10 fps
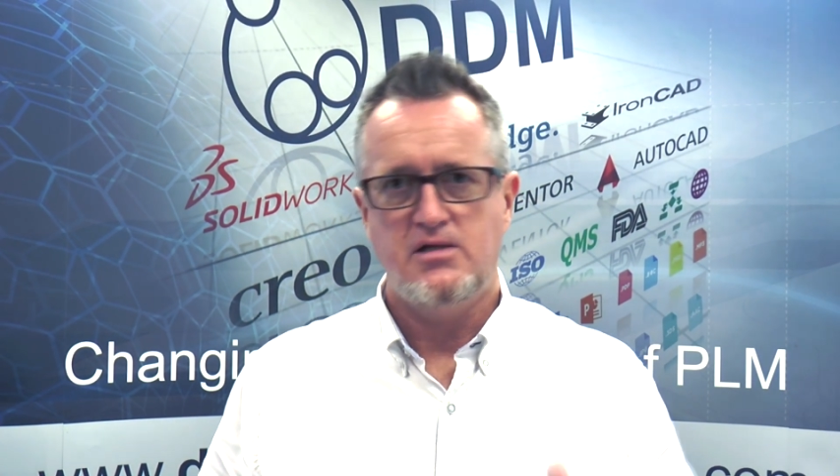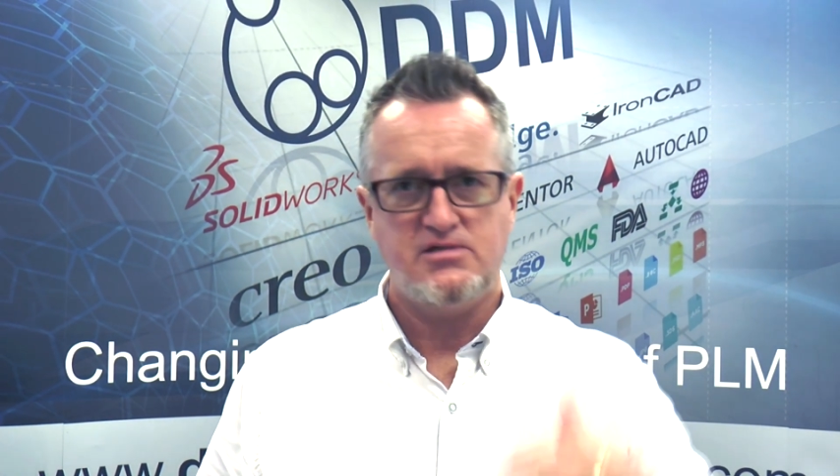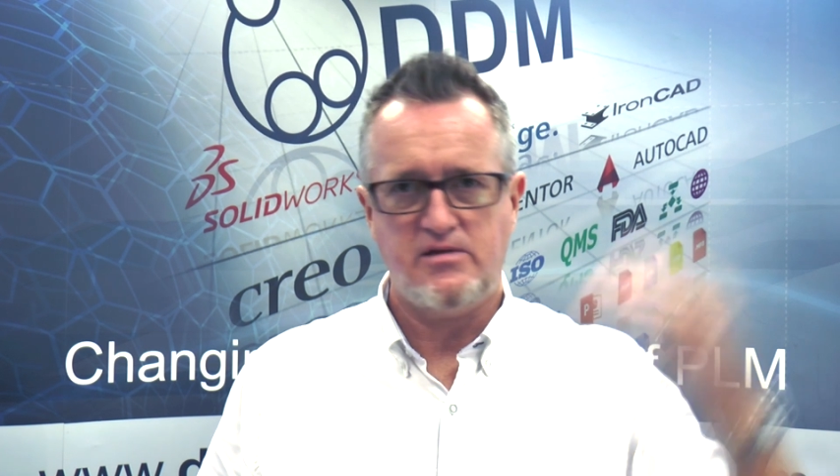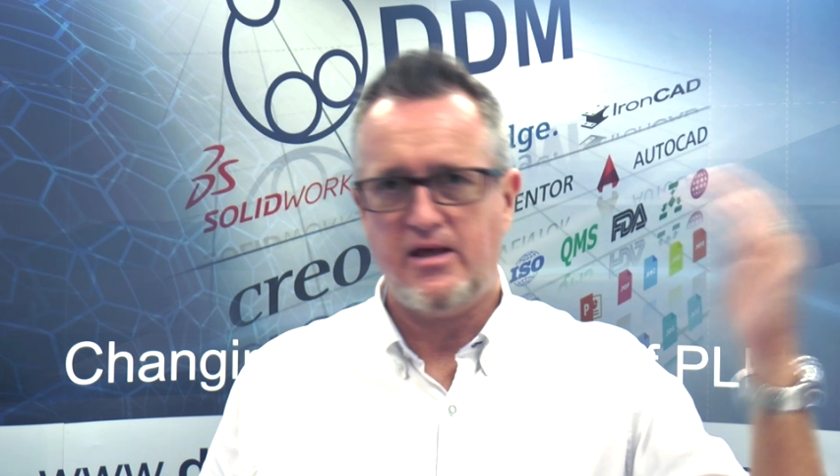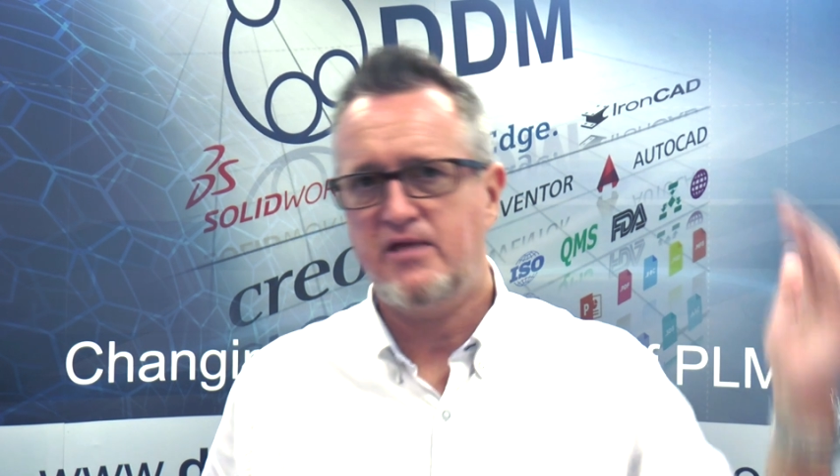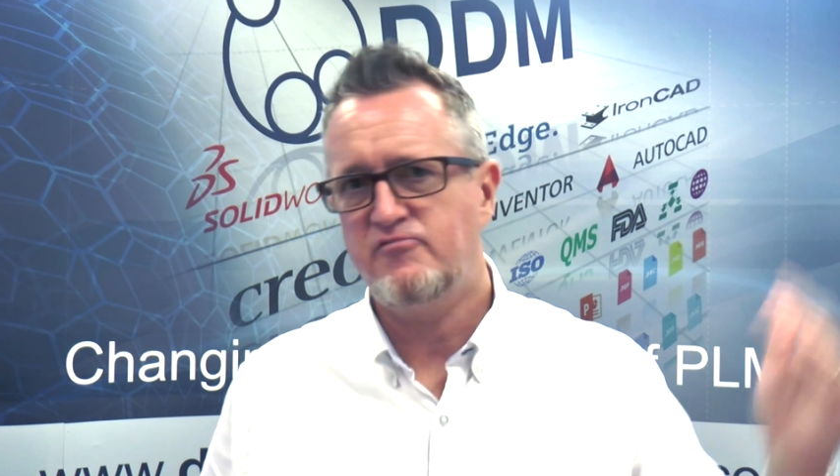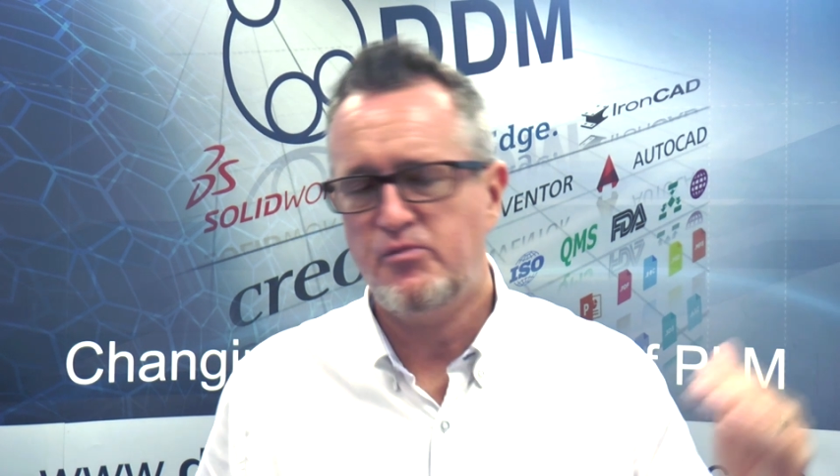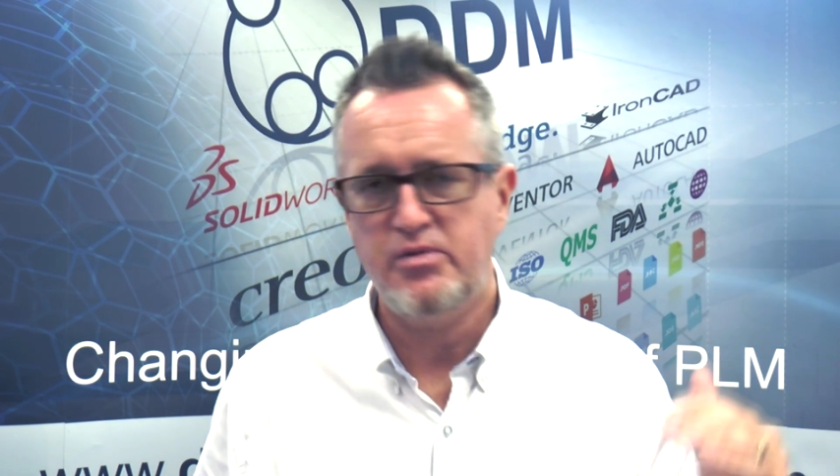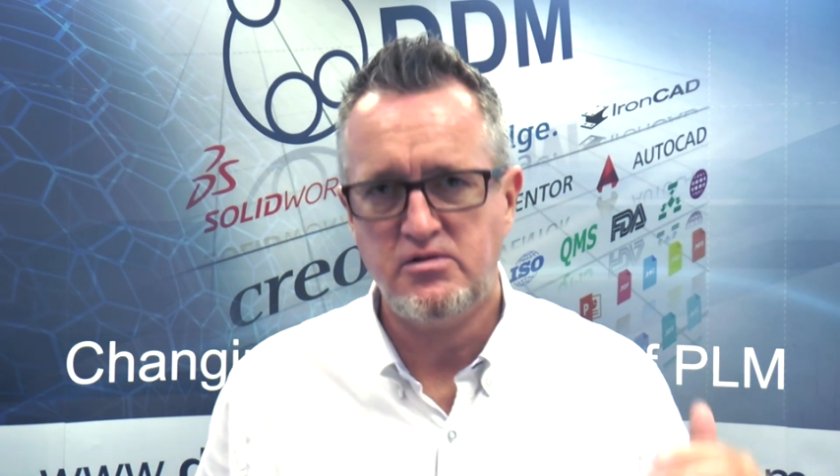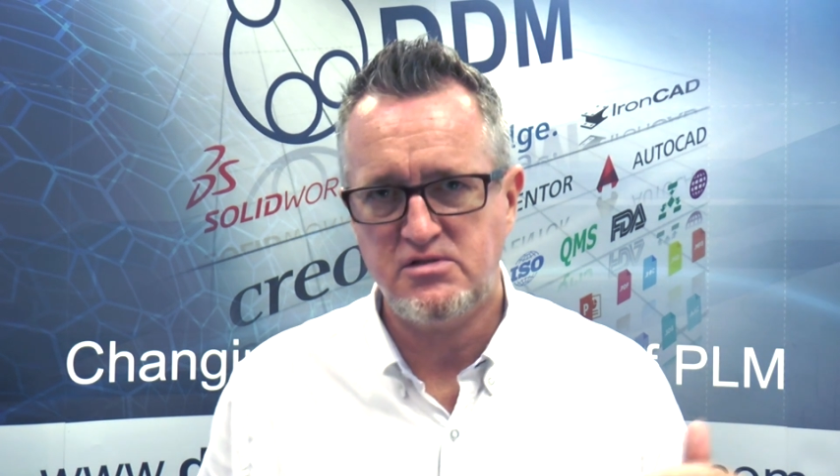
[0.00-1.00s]
so they can
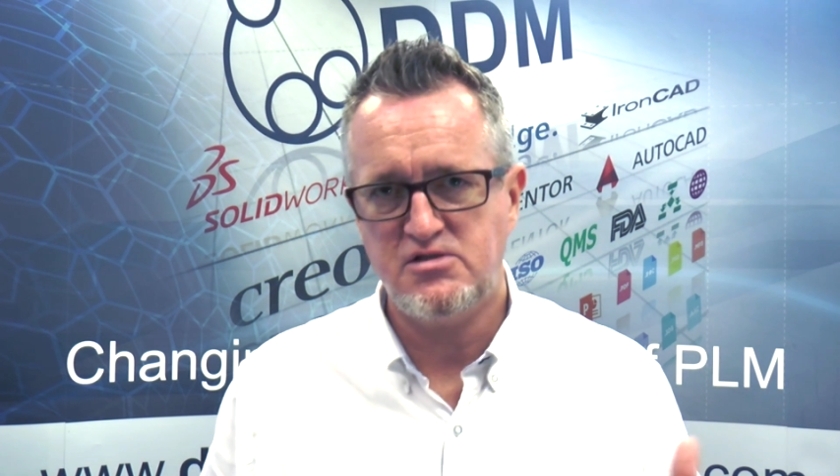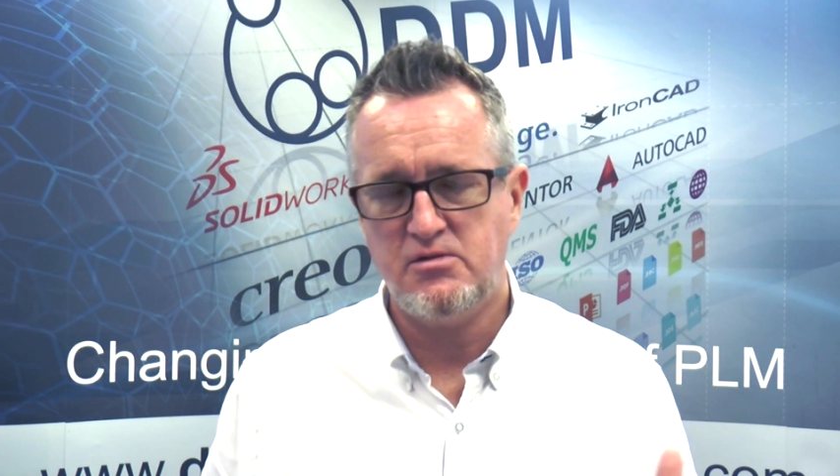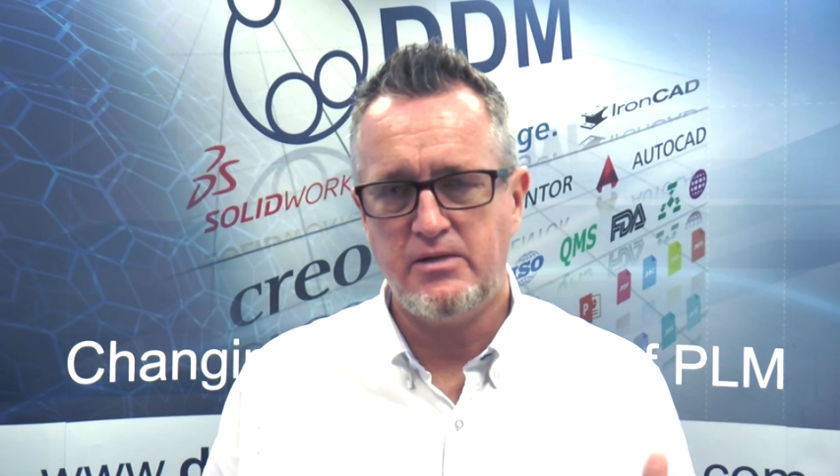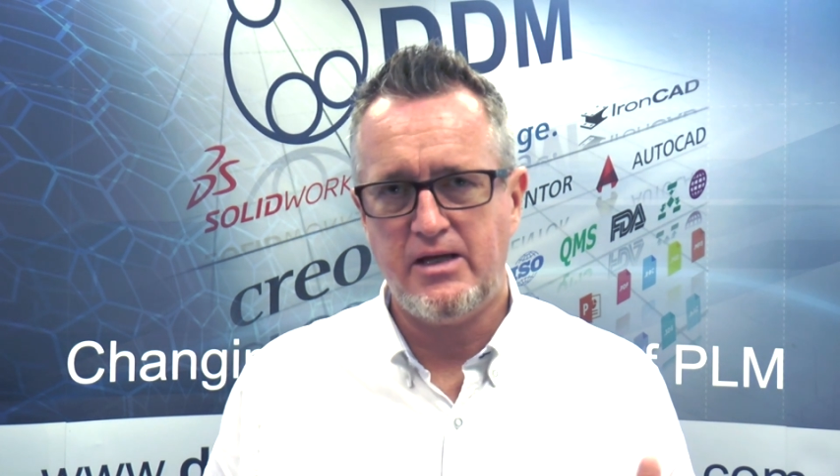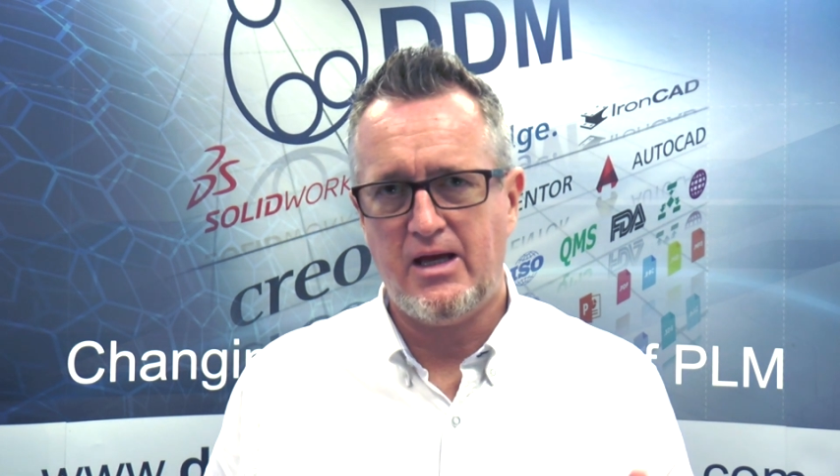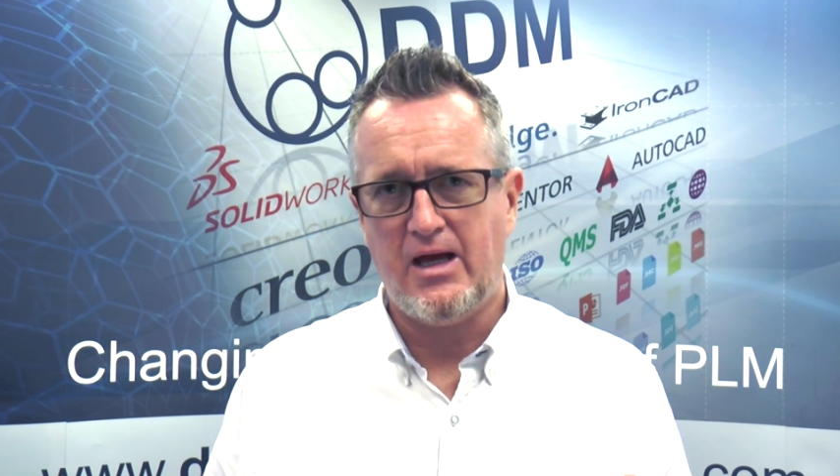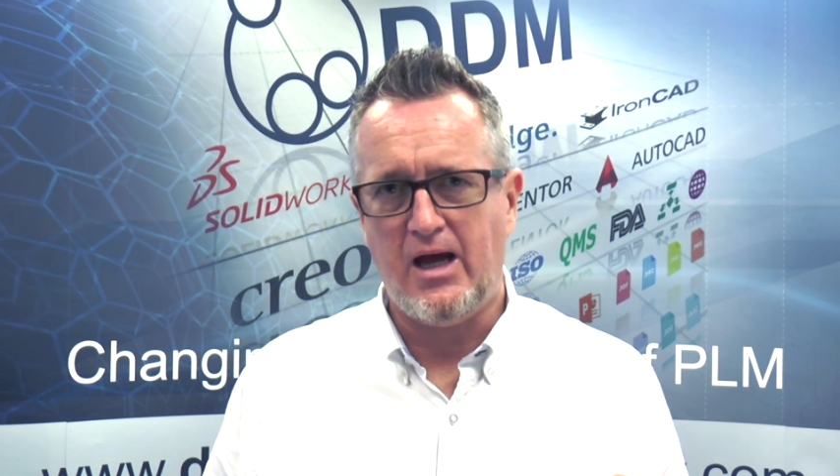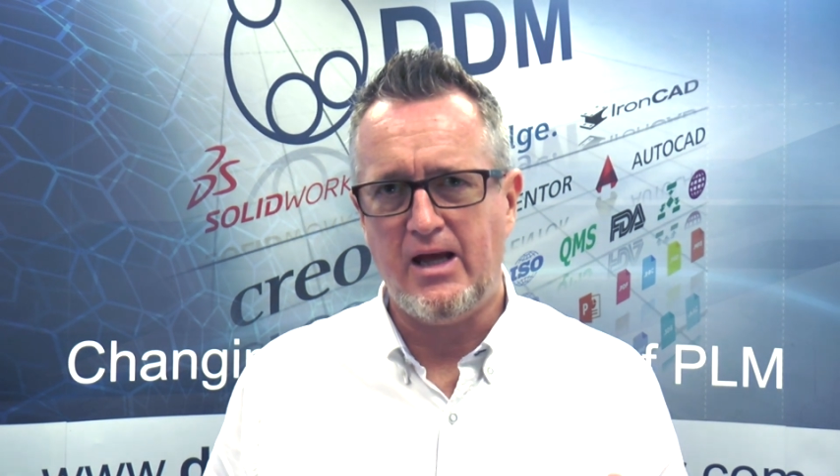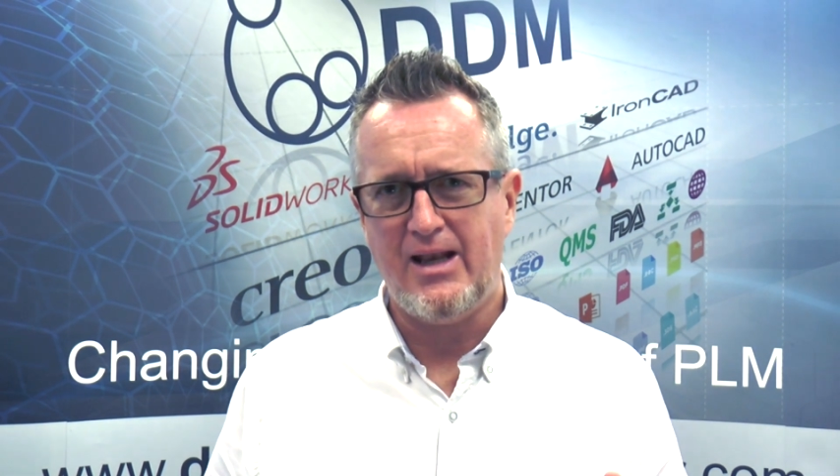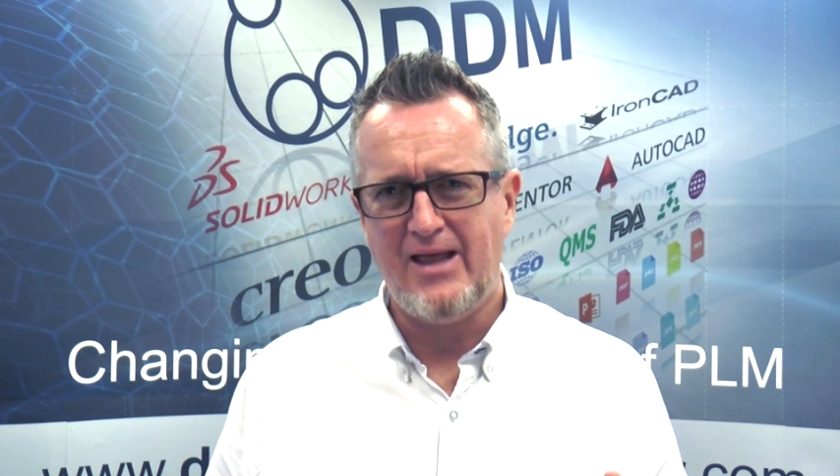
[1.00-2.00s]
report to somebody at a
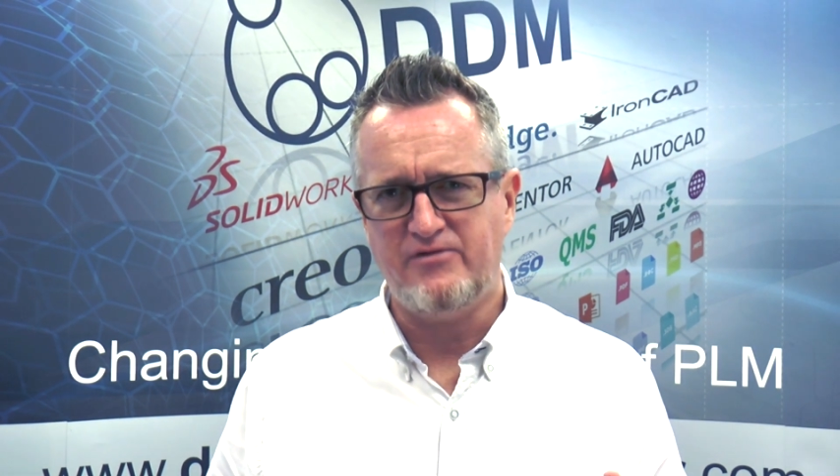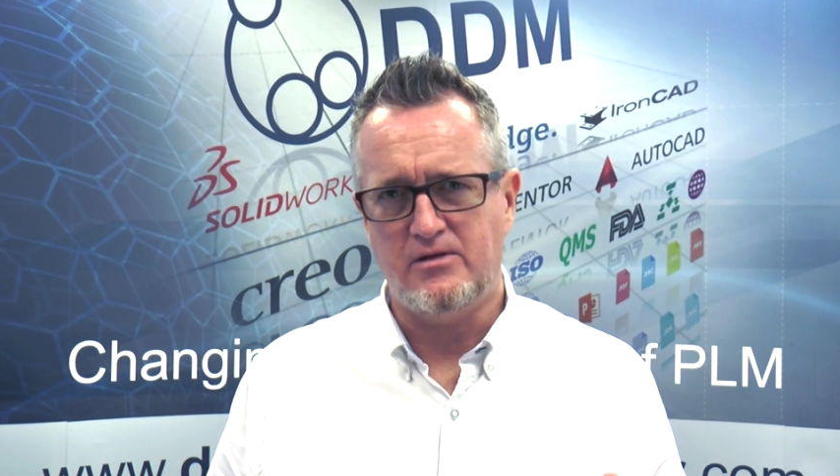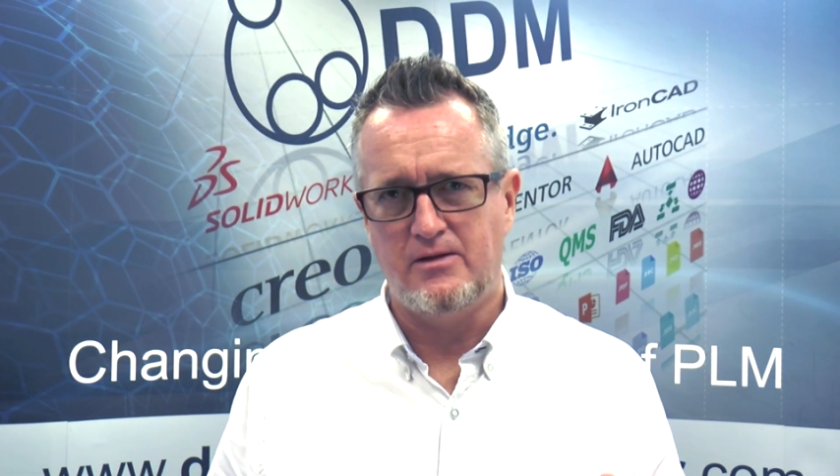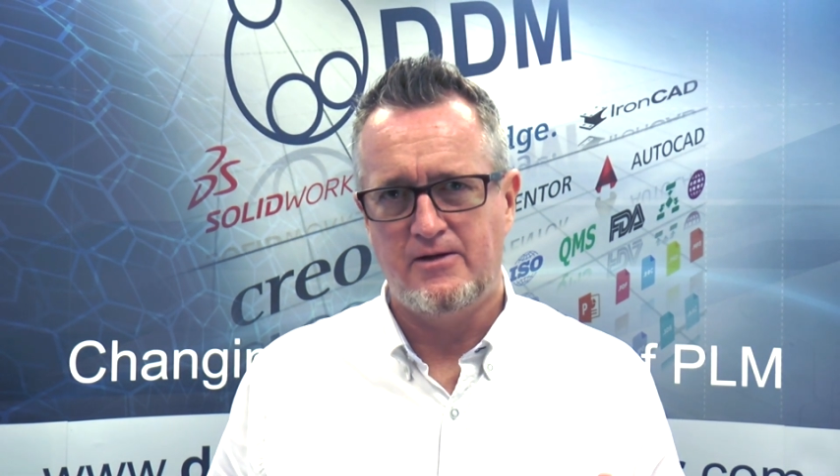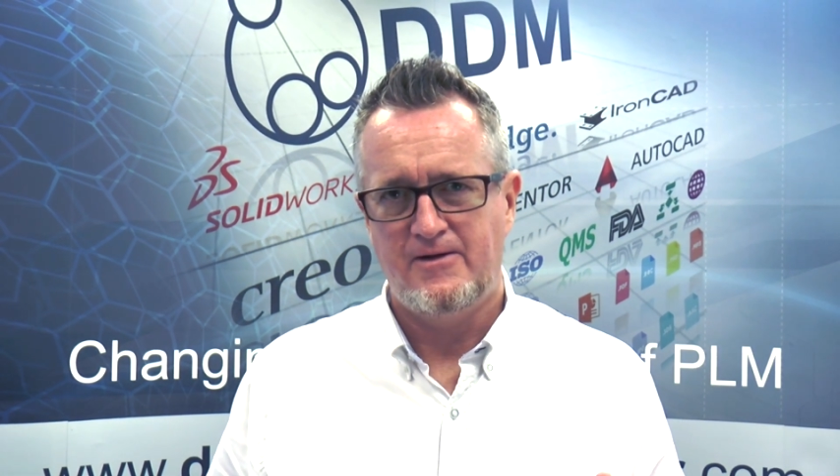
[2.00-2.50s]
higher level.